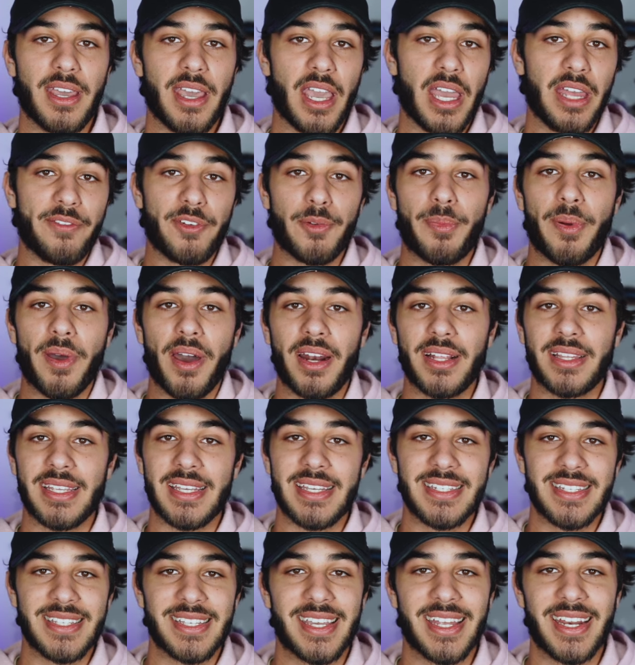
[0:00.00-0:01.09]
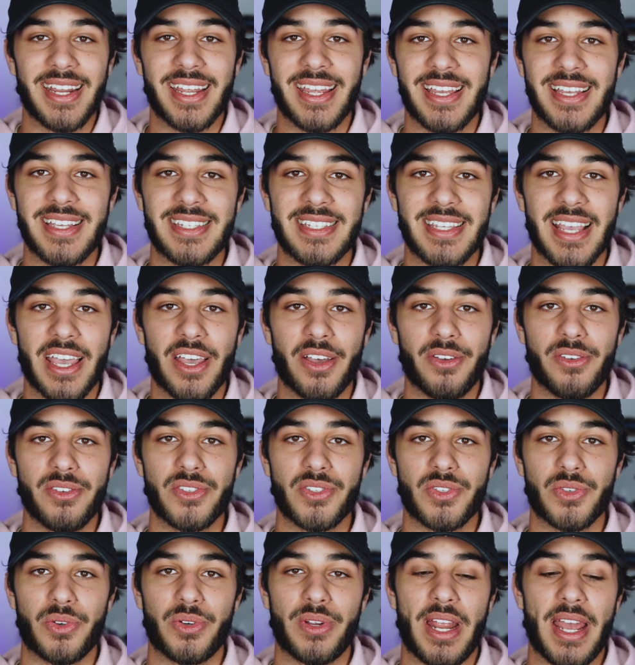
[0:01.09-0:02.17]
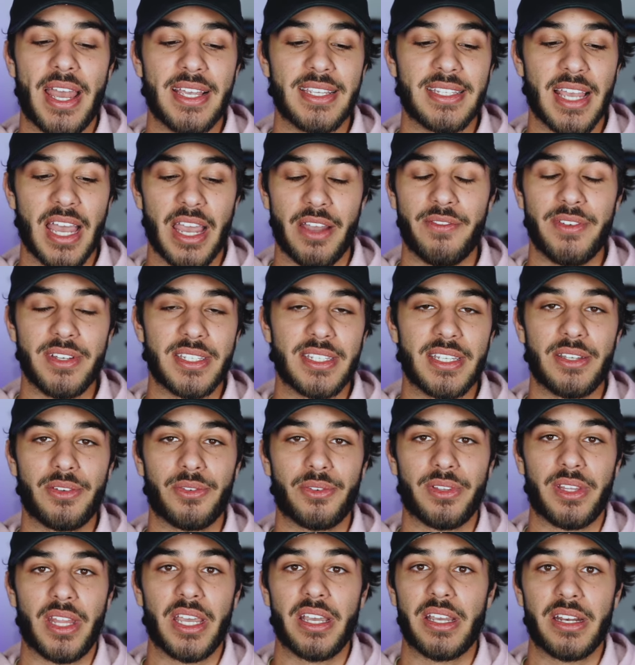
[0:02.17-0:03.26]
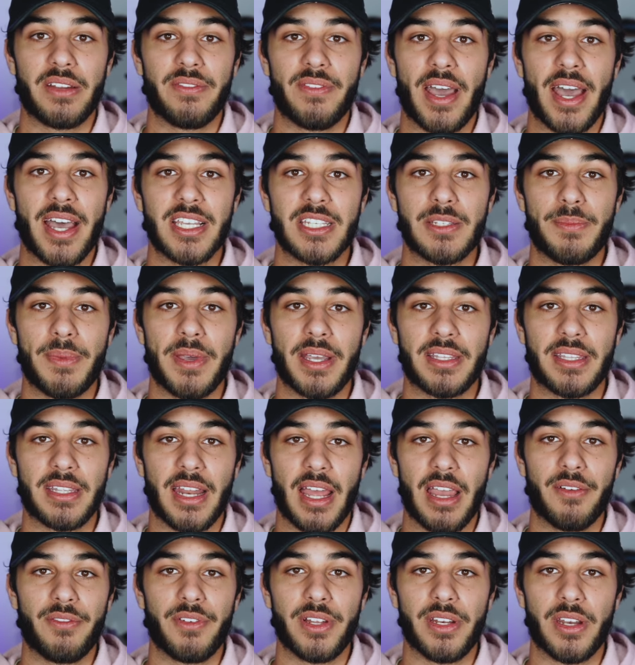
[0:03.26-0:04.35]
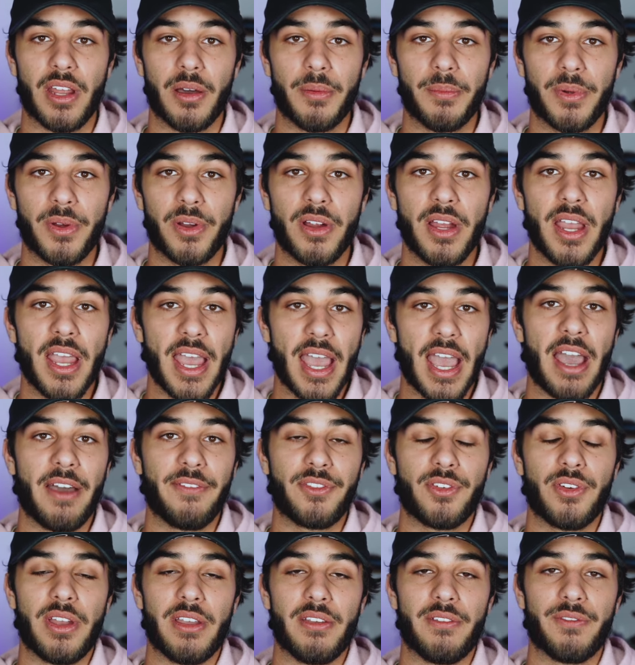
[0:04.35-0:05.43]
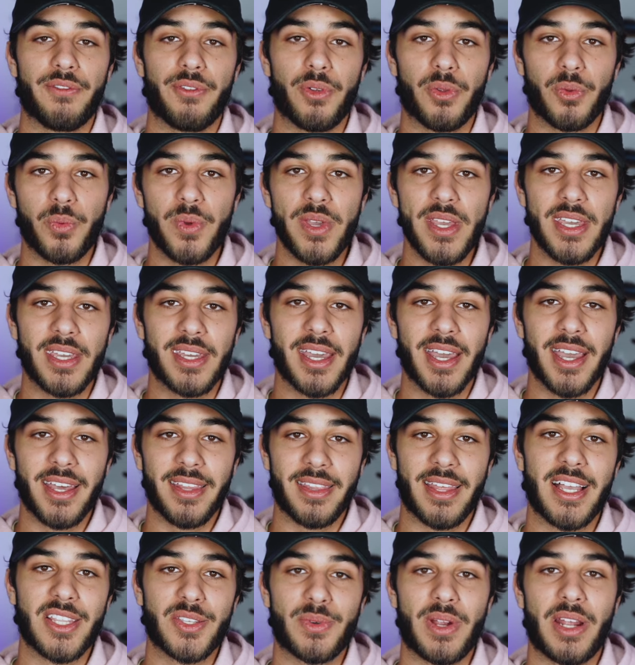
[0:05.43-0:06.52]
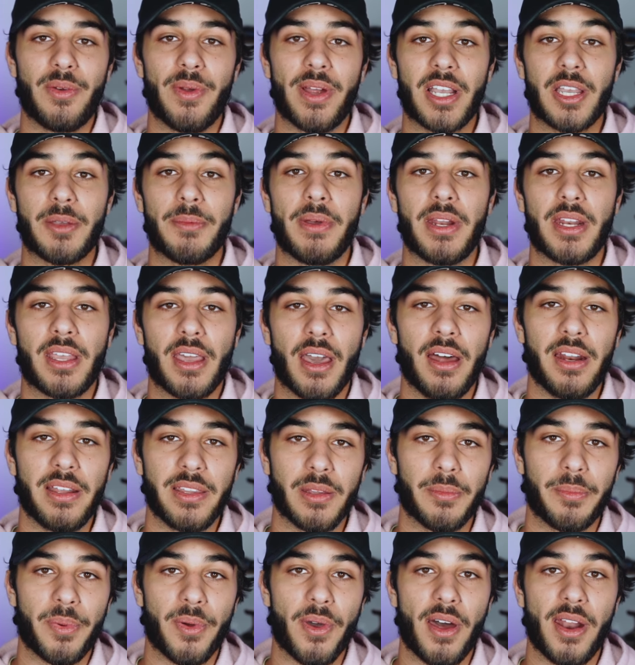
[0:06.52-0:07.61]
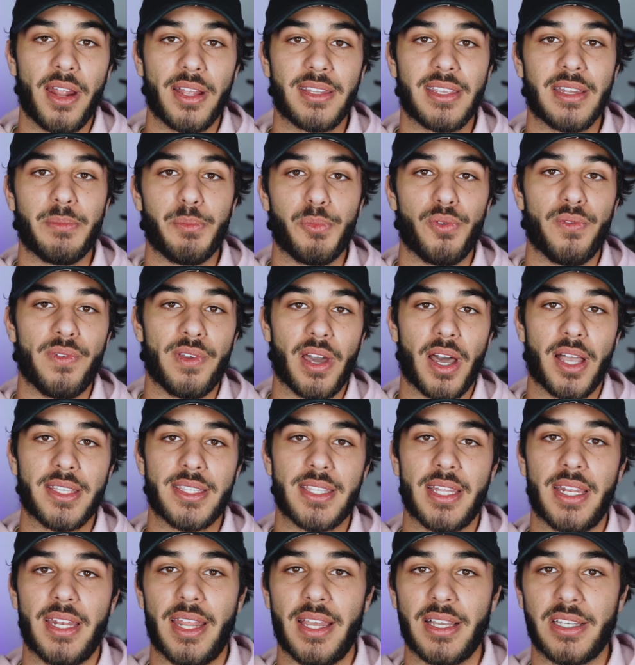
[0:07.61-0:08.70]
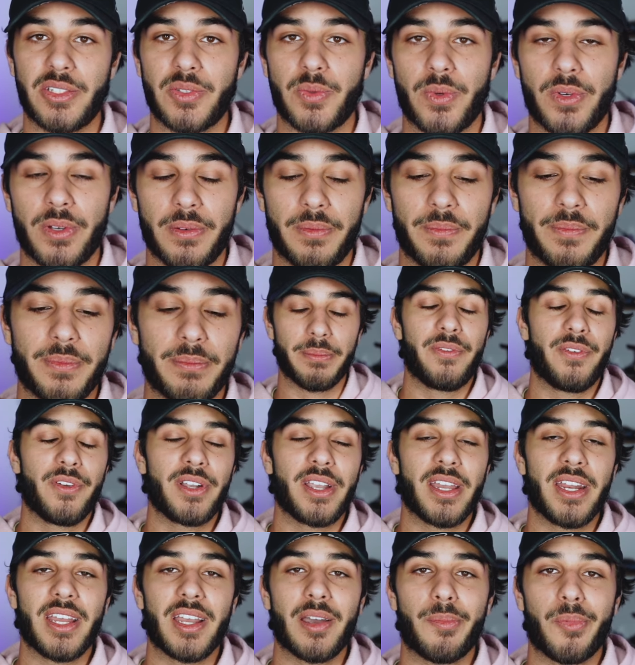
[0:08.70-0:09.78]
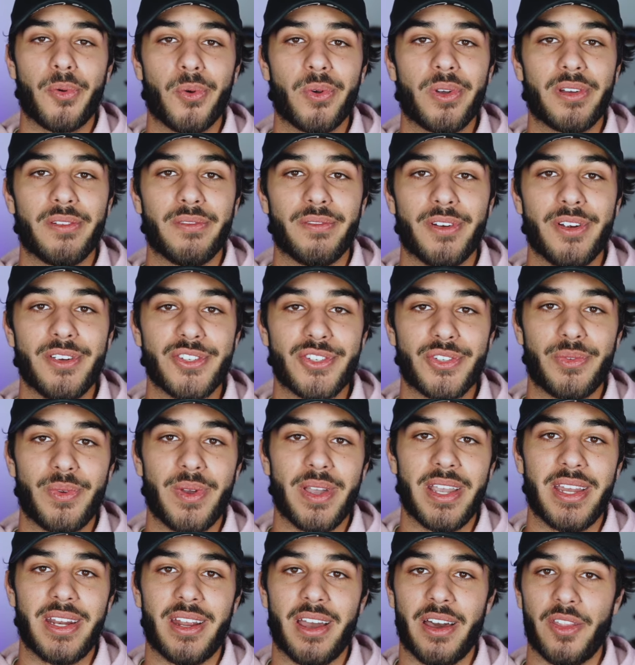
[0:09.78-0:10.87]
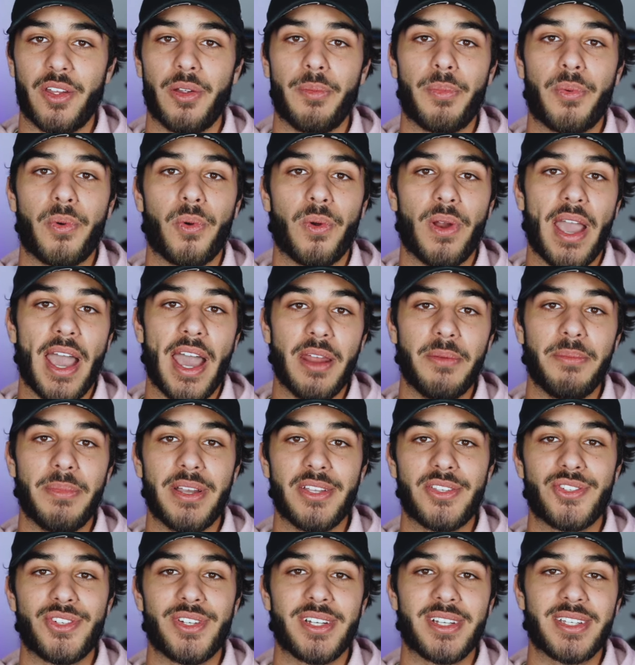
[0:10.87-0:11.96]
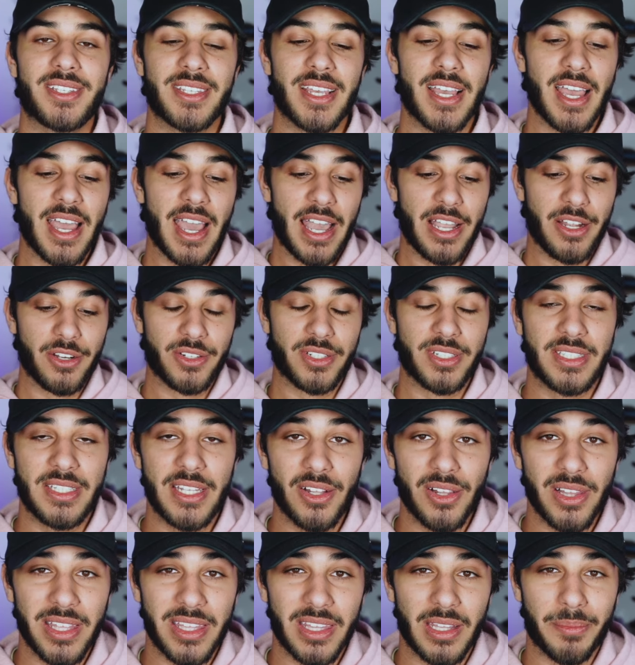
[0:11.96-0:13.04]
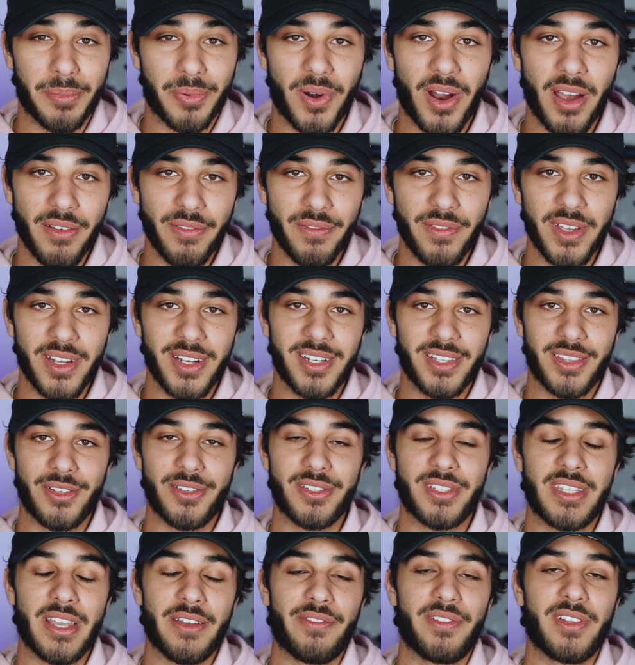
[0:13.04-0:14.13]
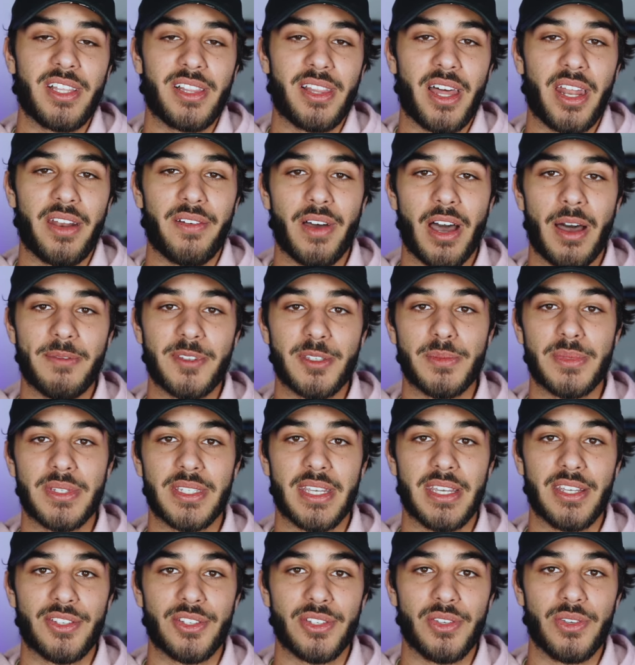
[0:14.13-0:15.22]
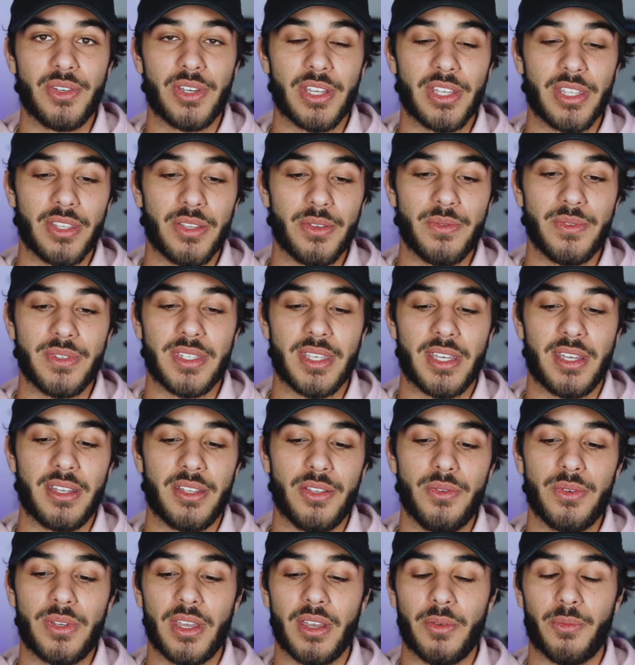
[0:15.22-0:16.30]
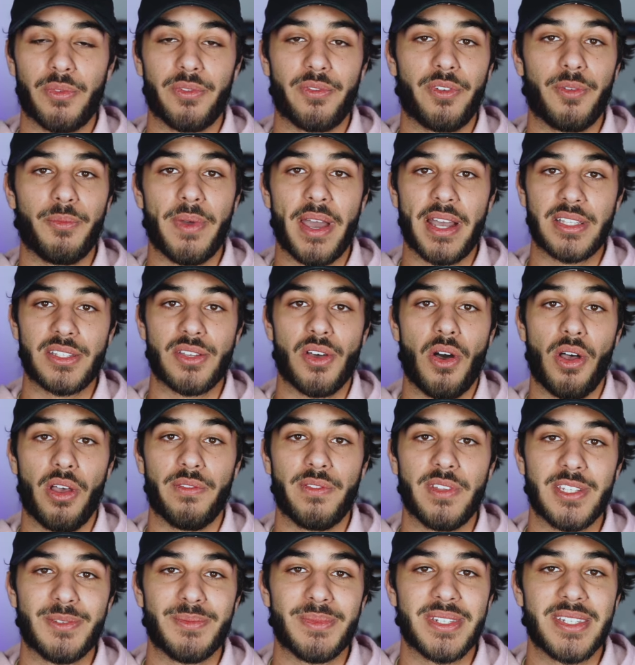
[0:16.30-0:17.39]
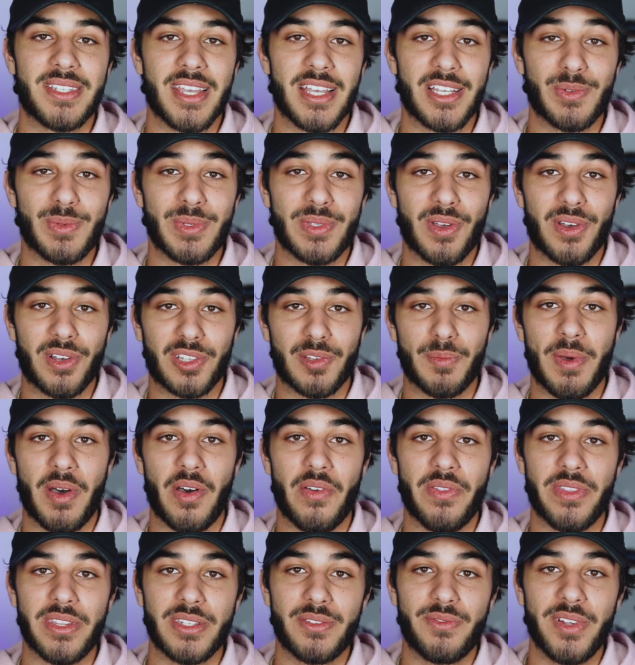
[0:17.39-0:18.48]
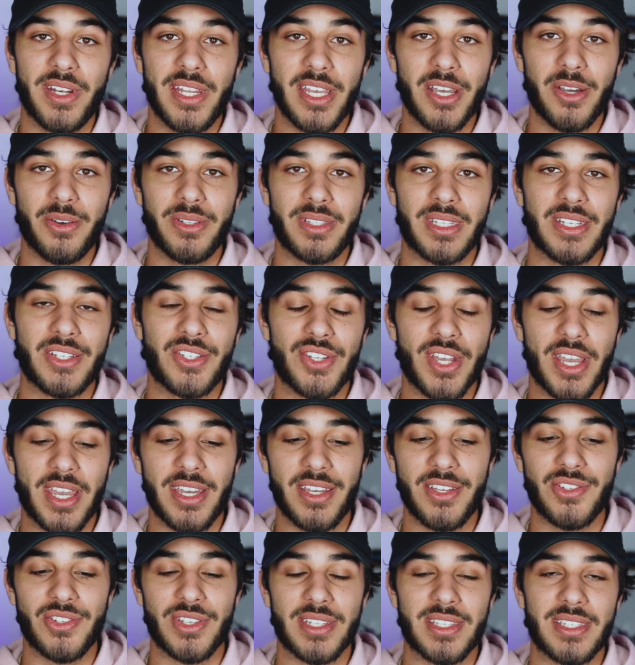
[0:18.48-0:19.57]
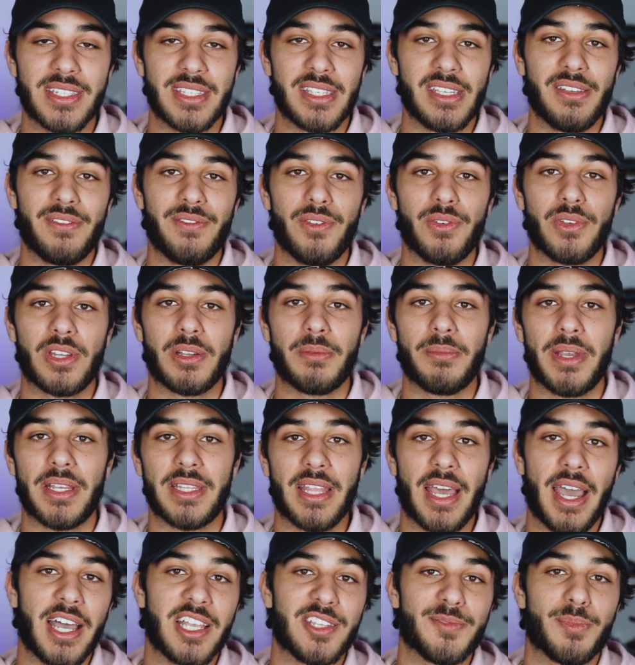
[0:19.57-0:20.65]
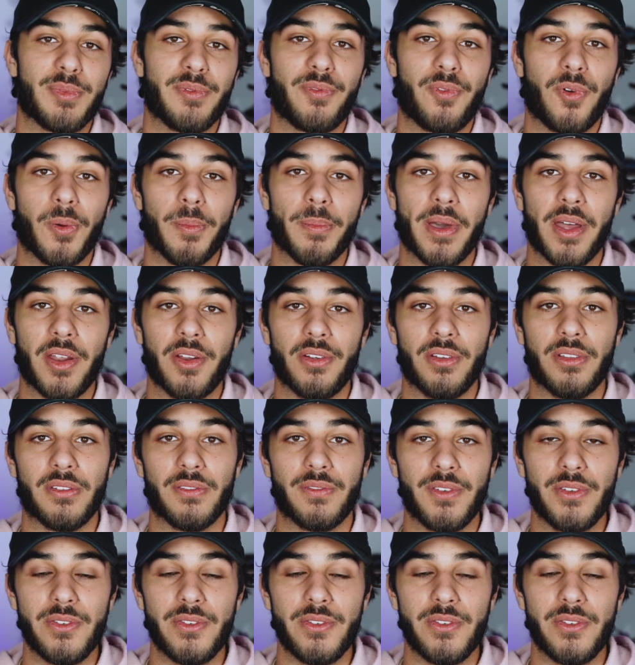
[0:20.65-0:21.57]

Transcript: And if your product isn't getting any sales or it has every single negative aspect in every number after a full week, that's when I'd recommend cutting the product and moving on to the next one. But if you're getting a poor conversion rate and other poor ad metrics and you're still in the profit, there's definitely a lot of optimization you can use, and you can refer back to all these mistakes we talked about in this video to change and see if you can make the ads perform better in the